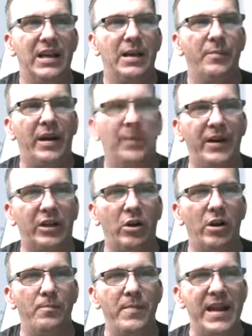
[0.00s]
But I'm going to go to
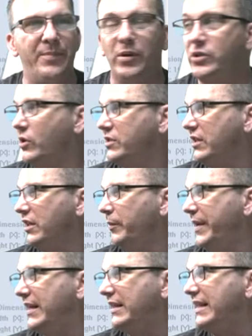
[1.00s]
maple so it's a little
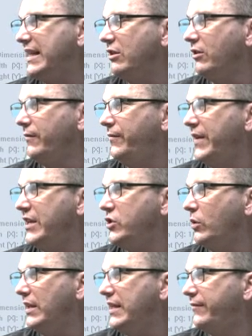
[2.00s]
bit cleaner
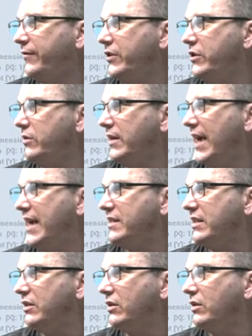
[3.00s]
visually for you guys
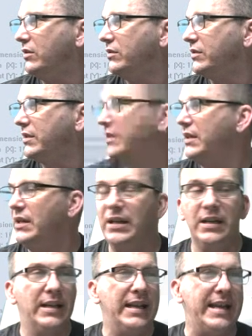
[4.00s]
and girls.
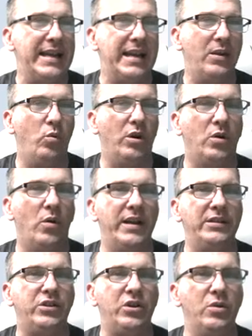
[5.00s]
And we're going
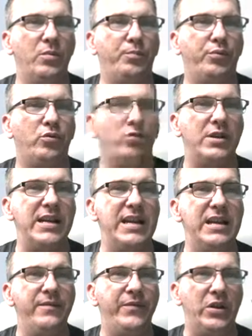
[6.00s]
to
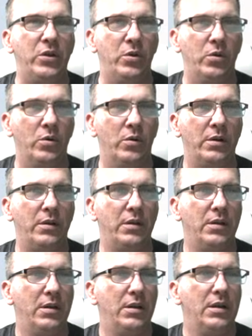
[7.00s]
preview
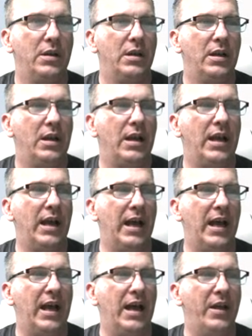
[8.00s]

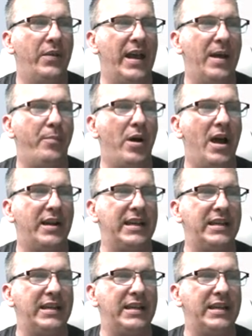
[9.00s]
that pocket